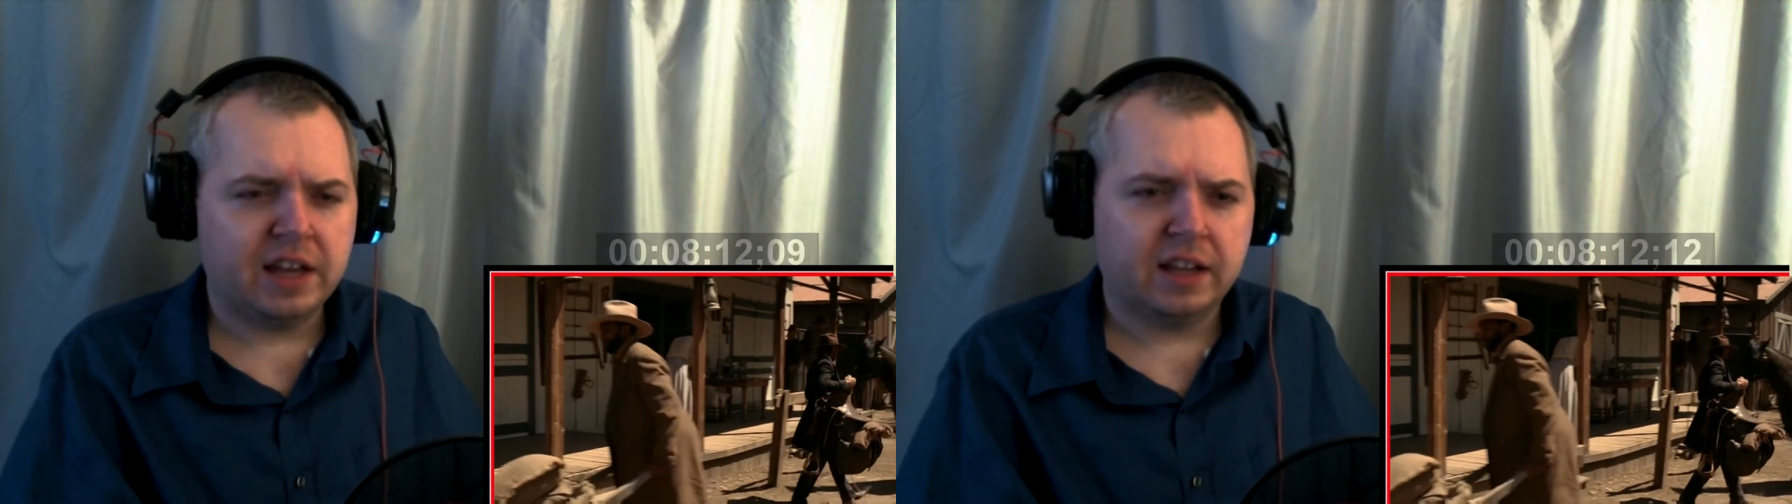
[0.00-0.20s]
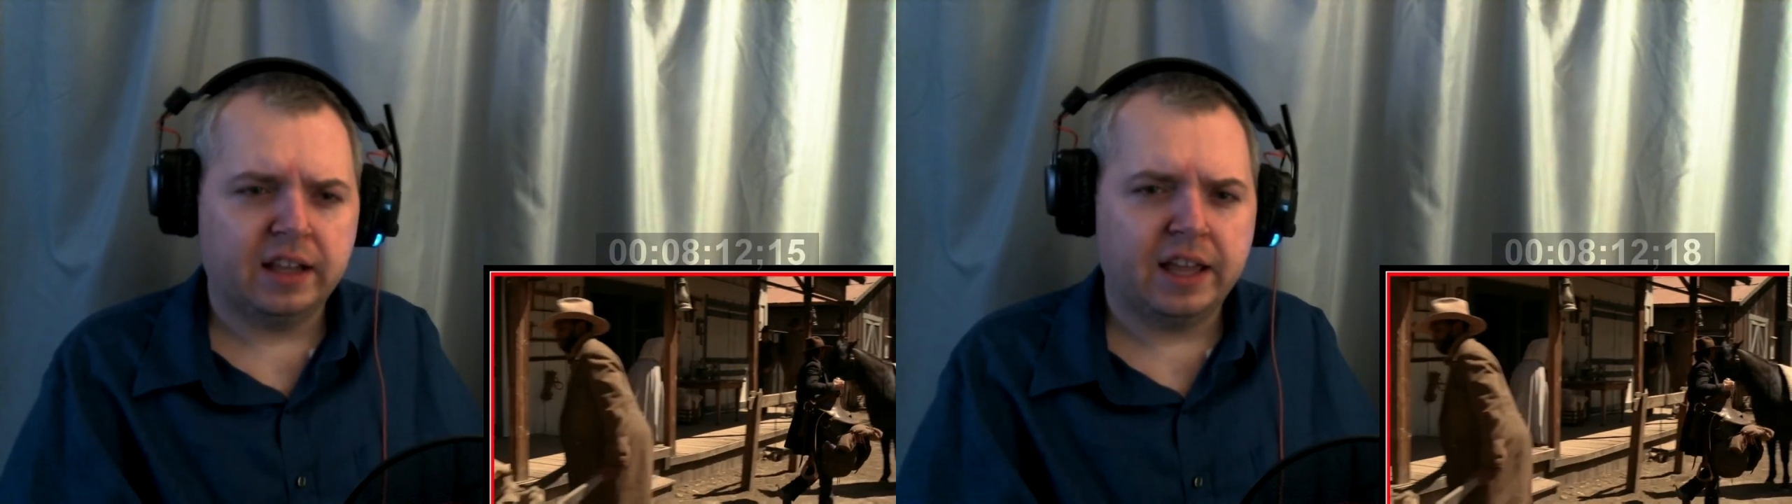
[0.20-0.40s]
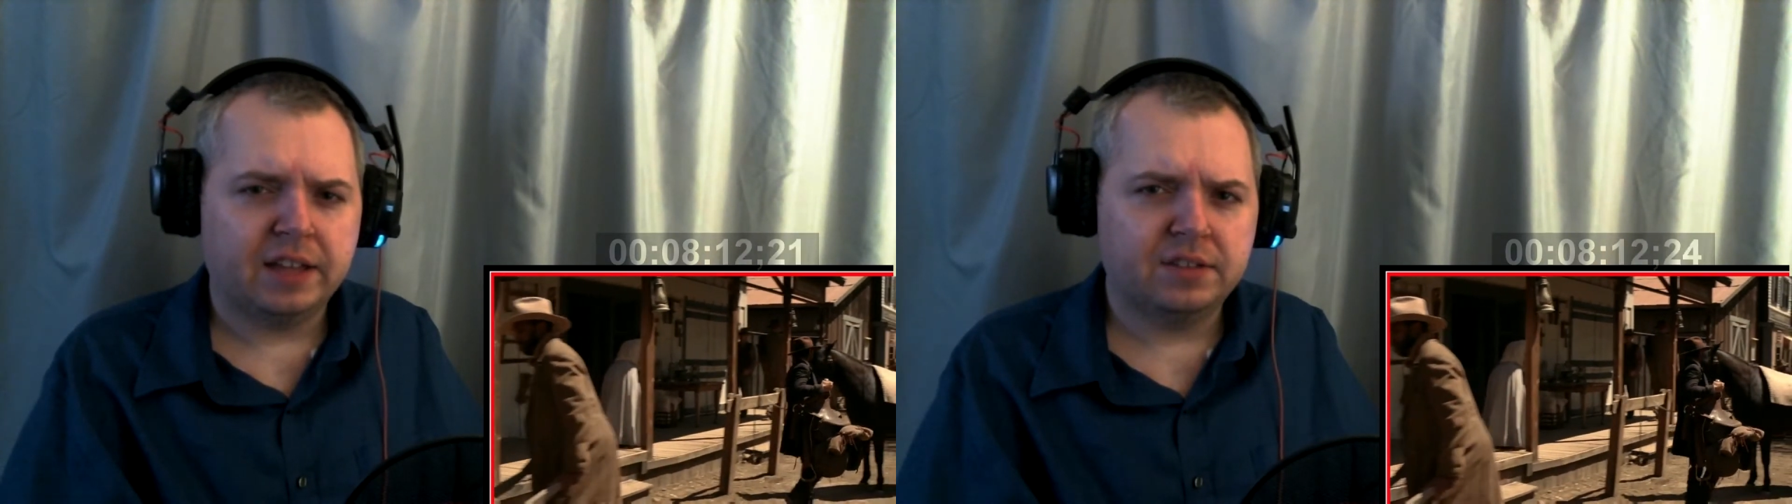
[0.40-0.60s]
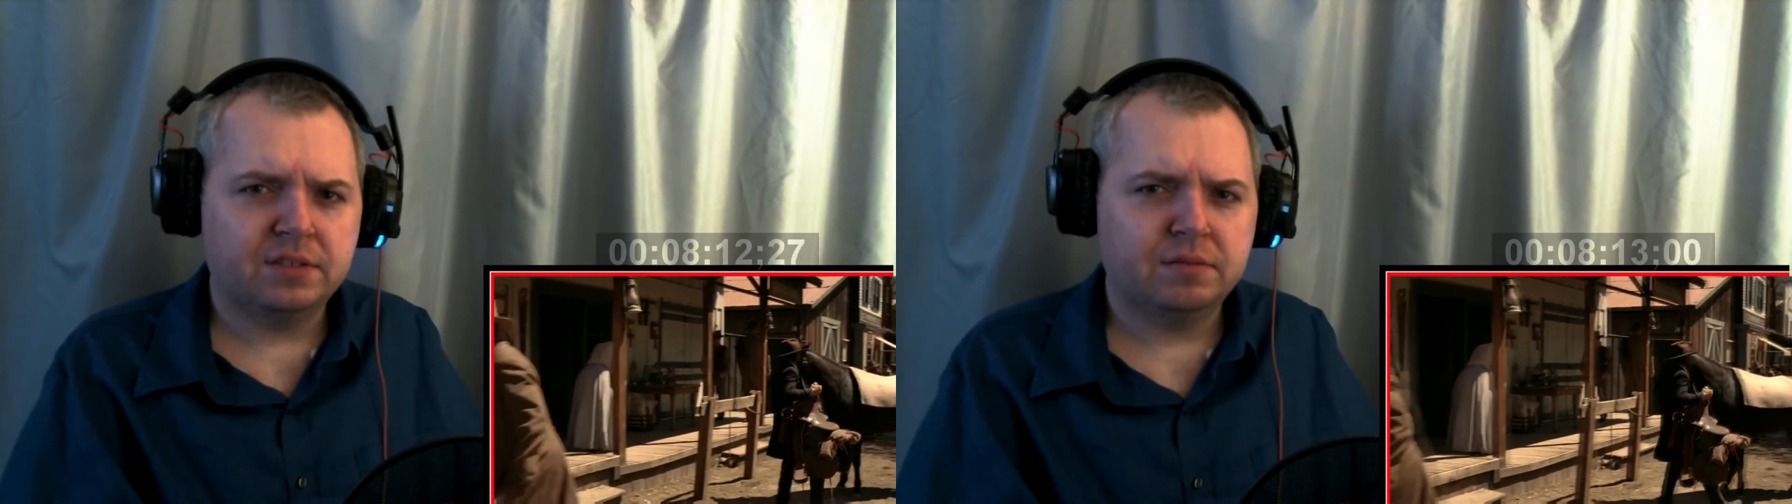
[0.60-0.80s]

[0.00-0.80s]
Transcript: at a glance.